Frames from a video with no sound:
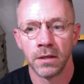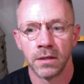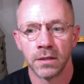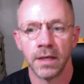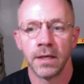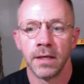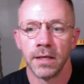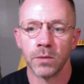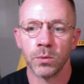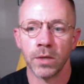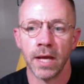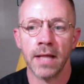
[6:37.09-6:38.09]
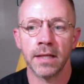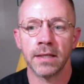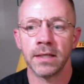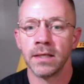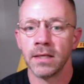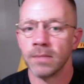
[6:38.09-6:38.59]
Okay? In
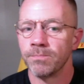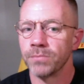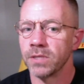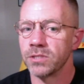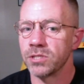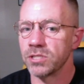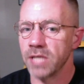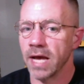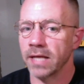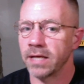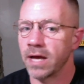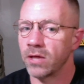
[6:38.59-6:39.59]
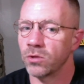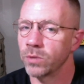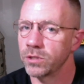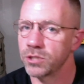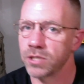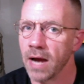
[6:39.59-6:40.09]
reality, it's exactly how the
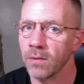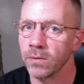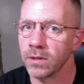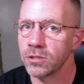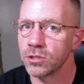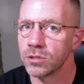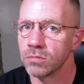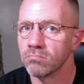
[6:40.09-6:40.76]
rich got rich,